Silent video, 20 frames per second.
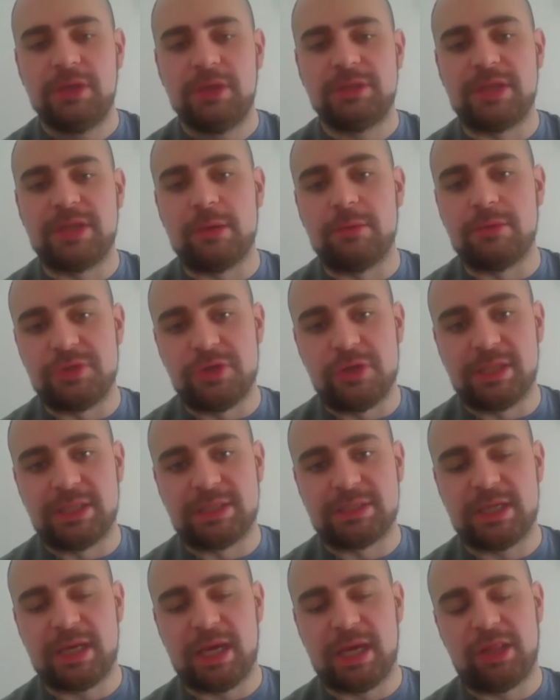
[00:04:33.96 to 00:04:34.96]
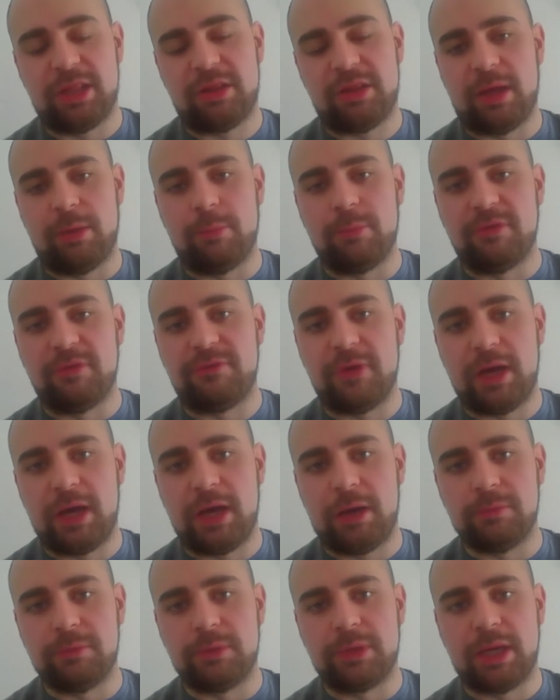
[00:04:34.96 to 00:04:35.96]
they were doing the tests, and we
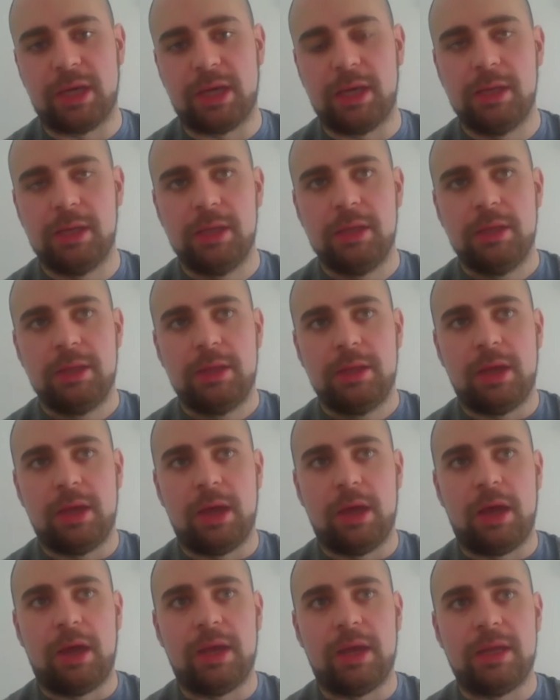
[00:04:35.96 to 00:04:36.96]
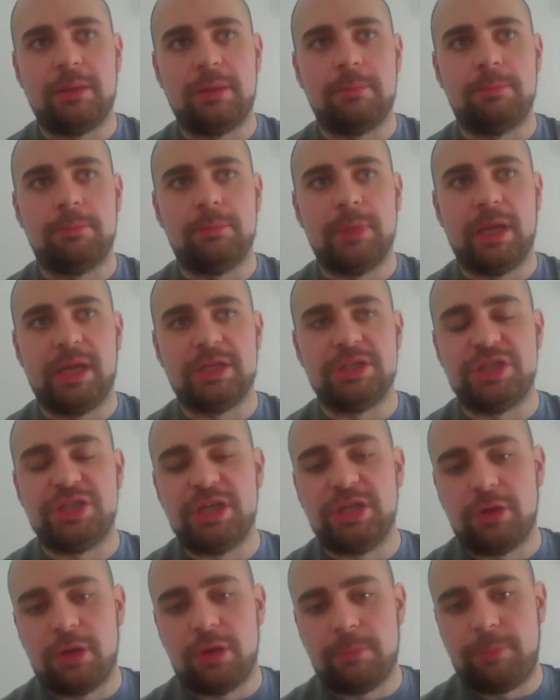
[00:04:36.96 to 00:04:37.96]
found that uh, in in
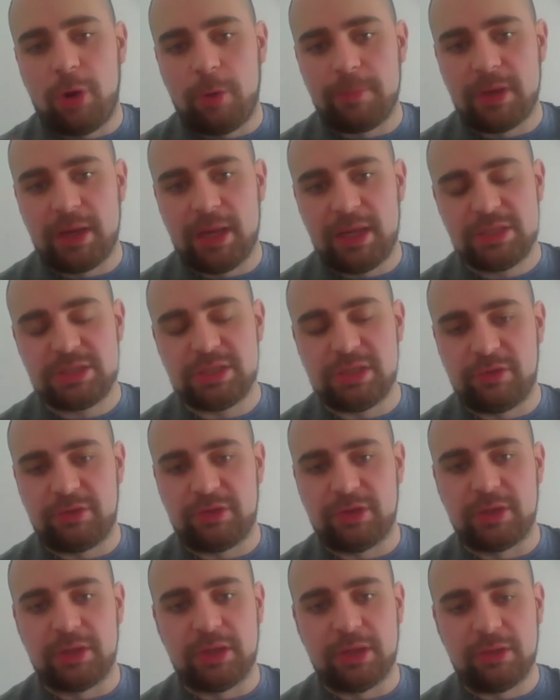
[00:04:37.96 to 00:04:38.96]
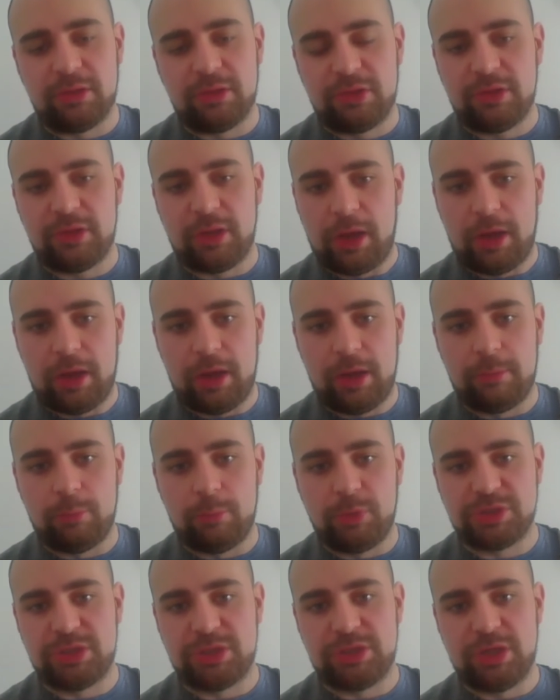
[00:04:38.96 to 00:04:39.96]
genome population studies, um,
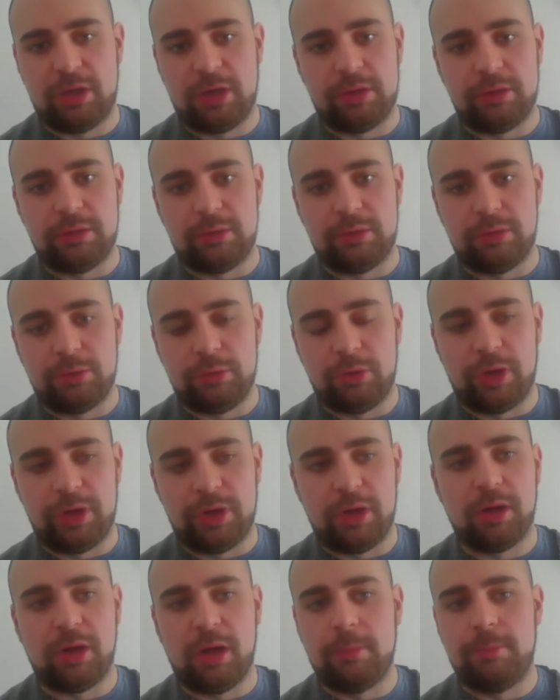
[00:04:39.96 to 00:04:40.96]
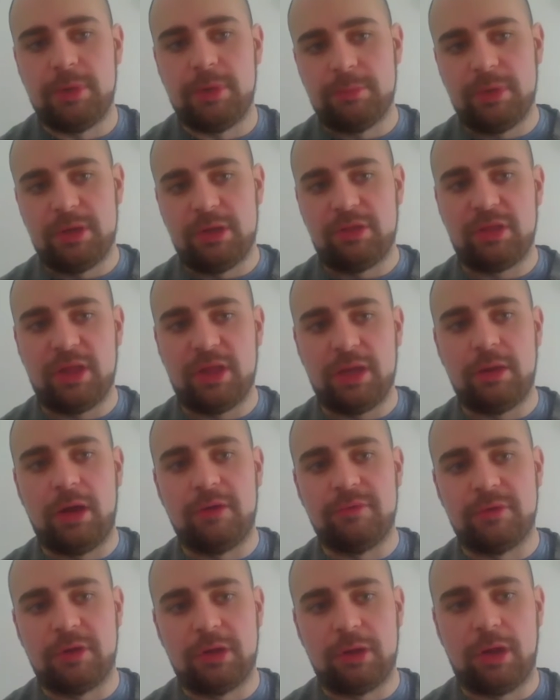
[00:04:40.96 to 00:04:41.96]
which are done not in our company but in say
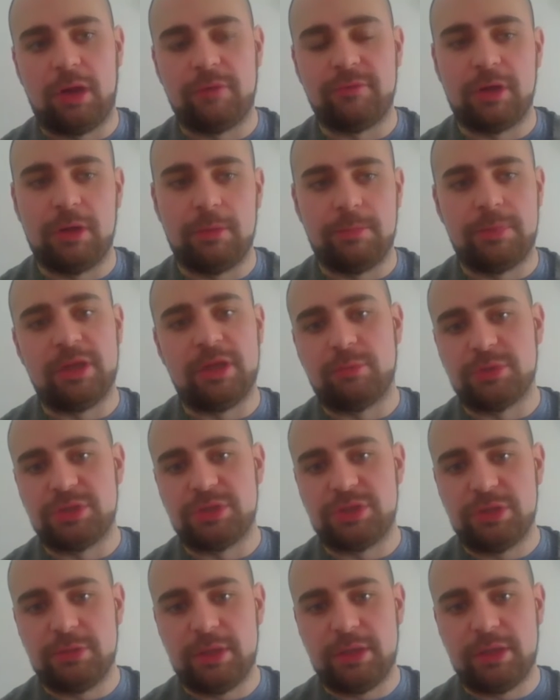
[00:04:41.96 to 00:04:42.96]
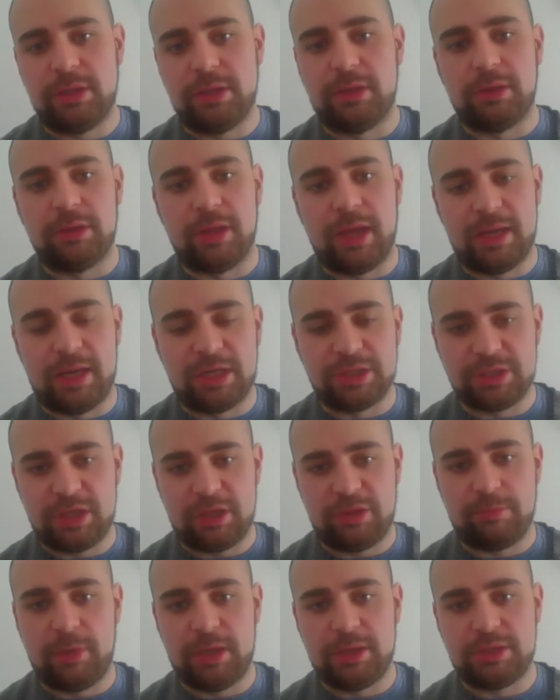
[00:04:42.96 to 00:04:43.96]
other other companies which do it, and
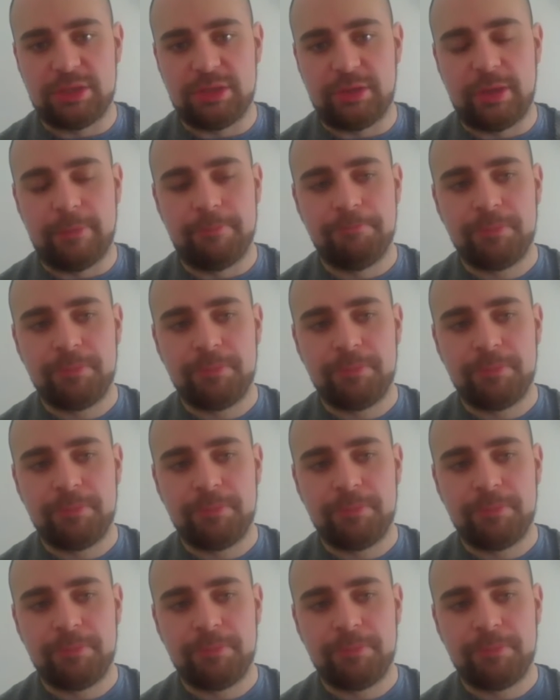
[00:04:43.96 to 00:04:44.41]
NHS might do it.